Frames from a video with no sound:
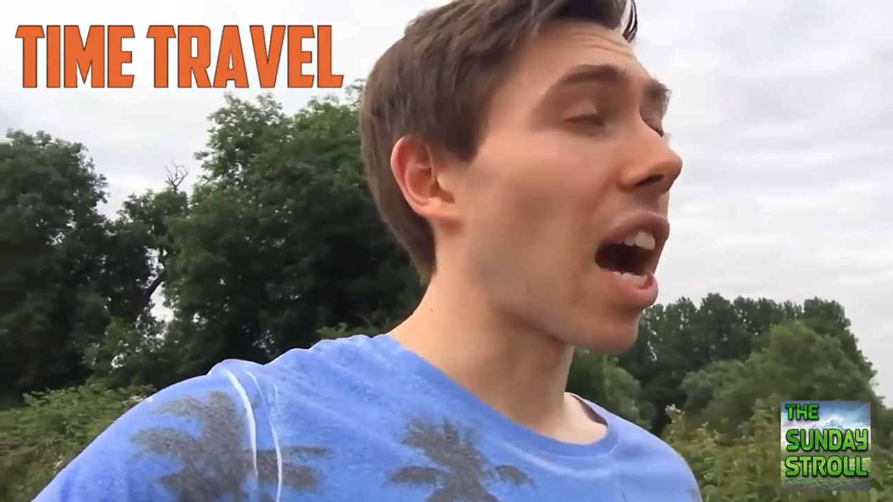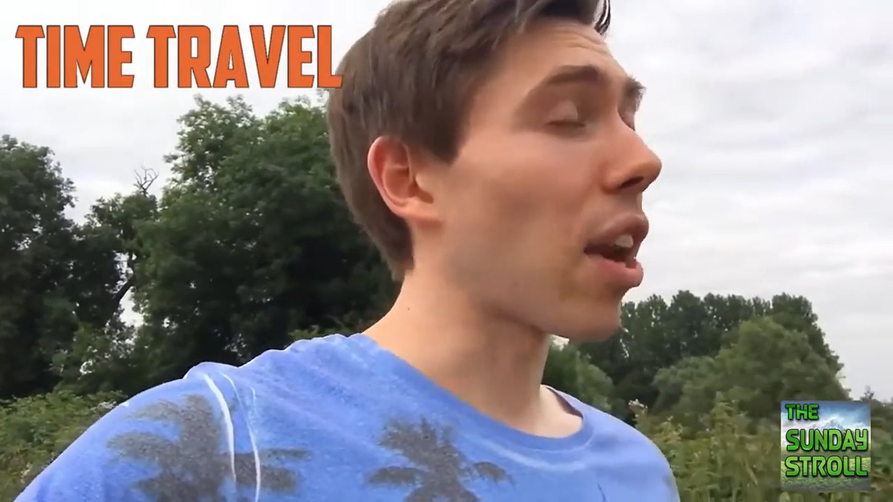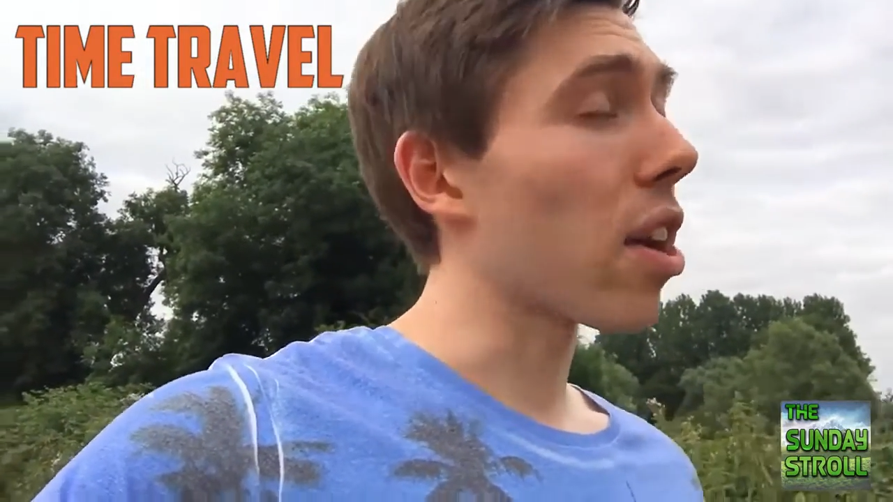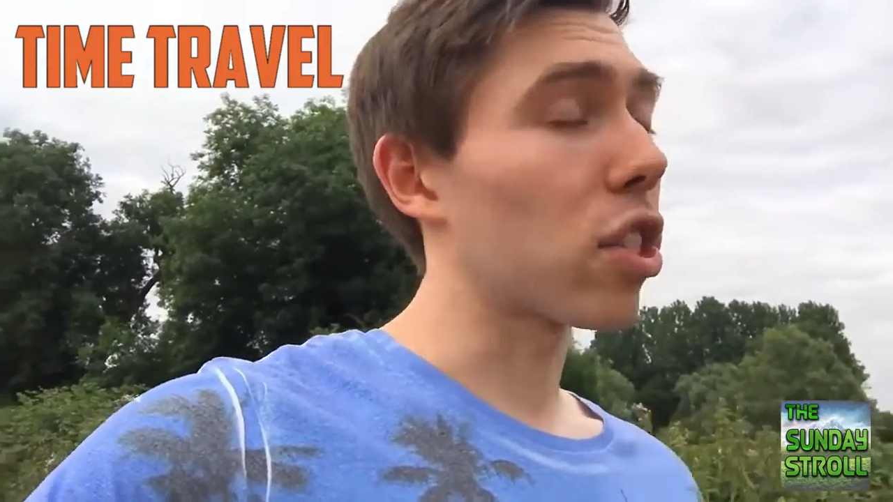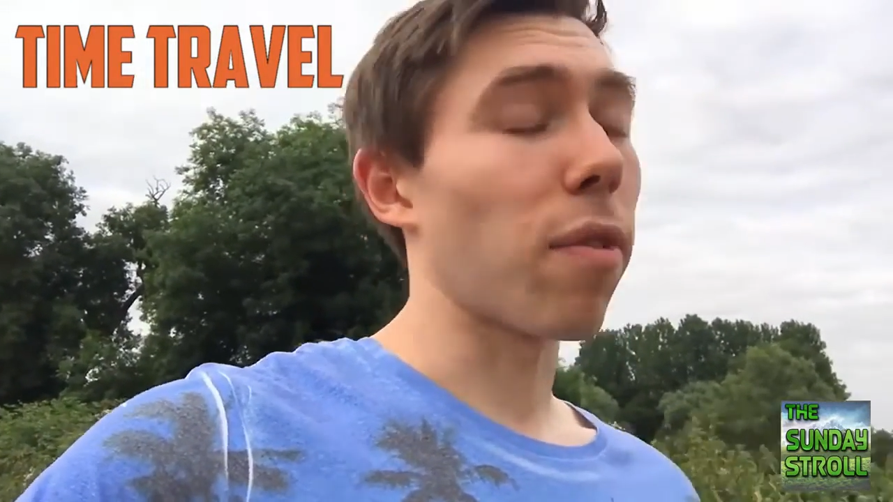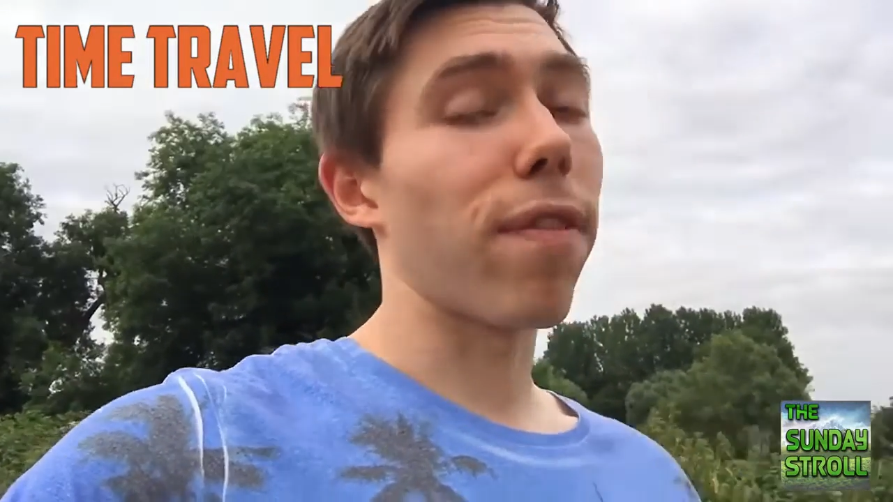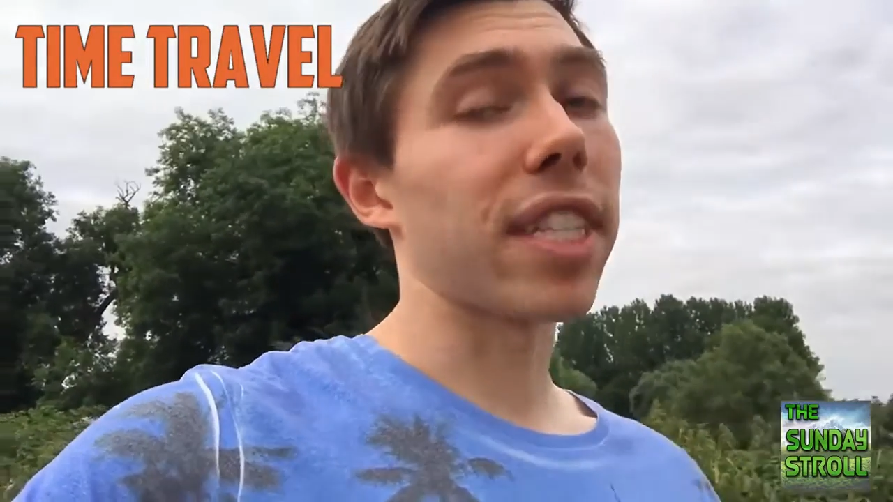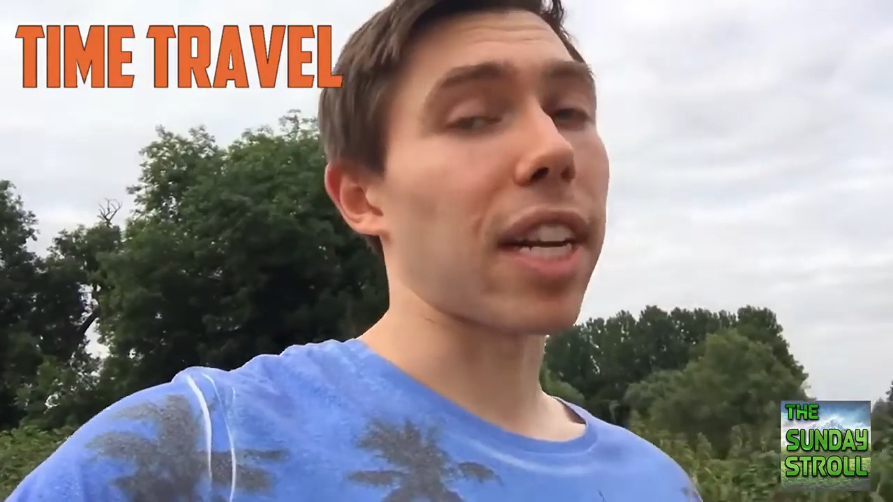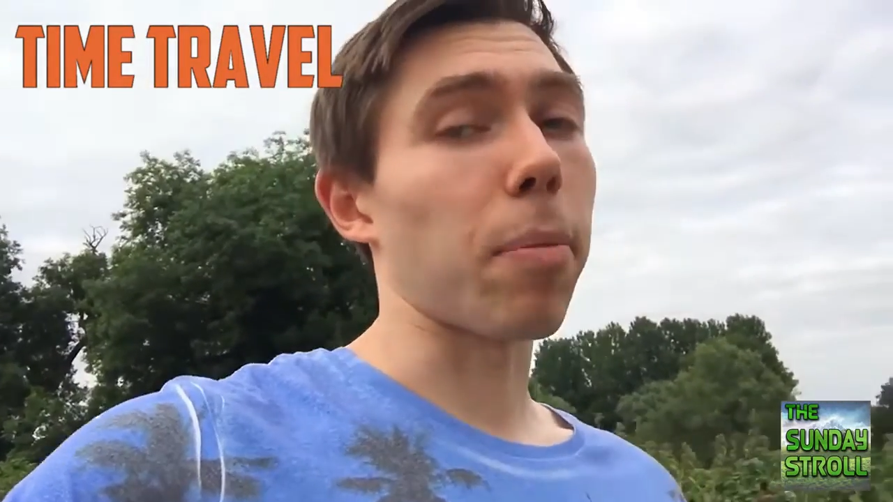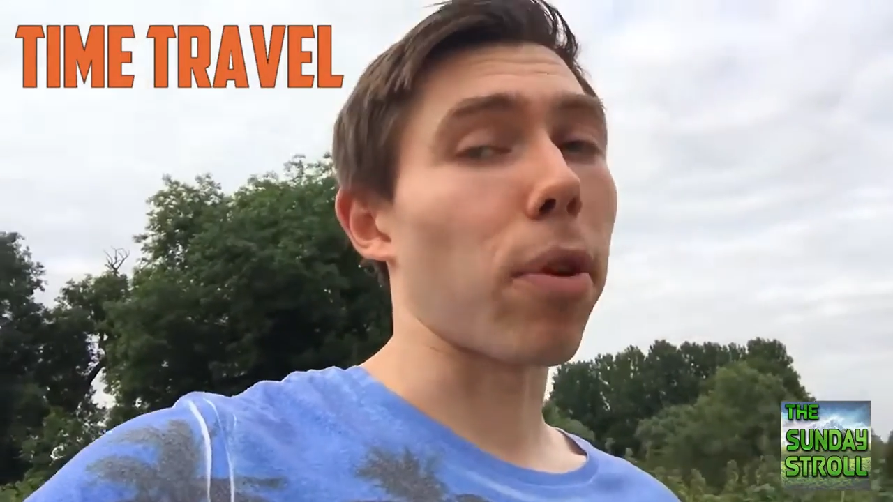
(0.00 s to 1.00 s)
I know it's not
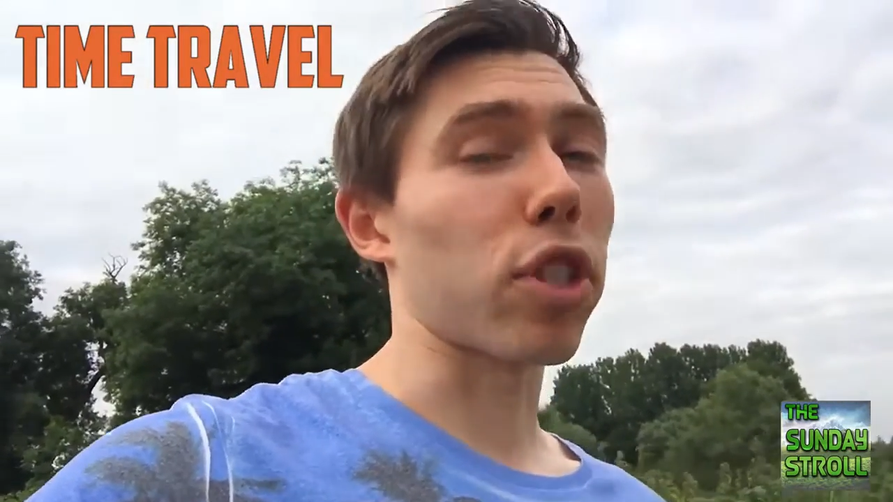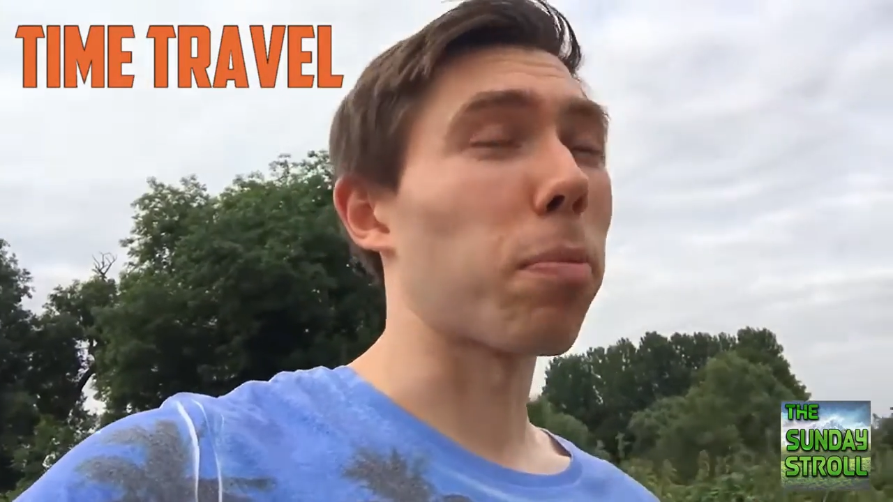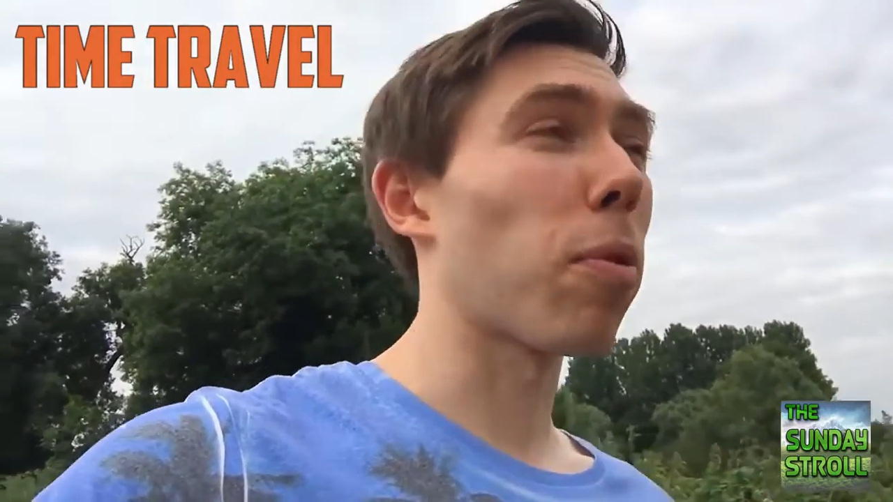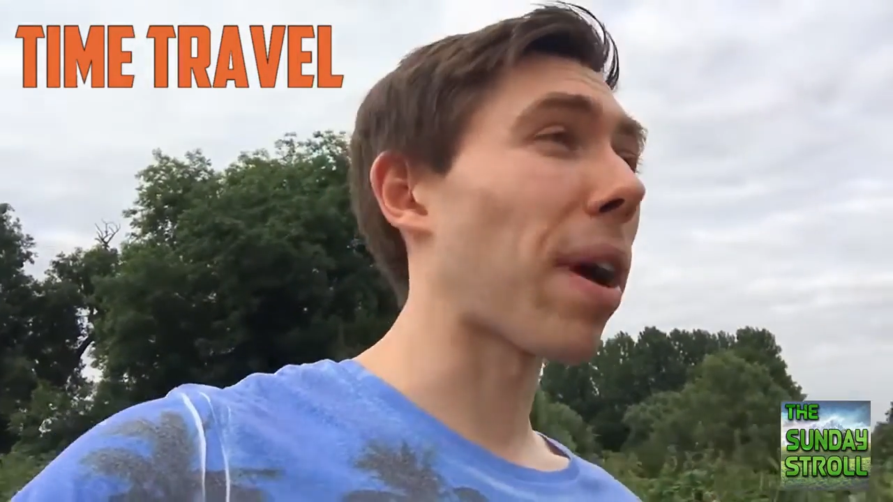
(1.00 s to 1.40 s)
physically possible,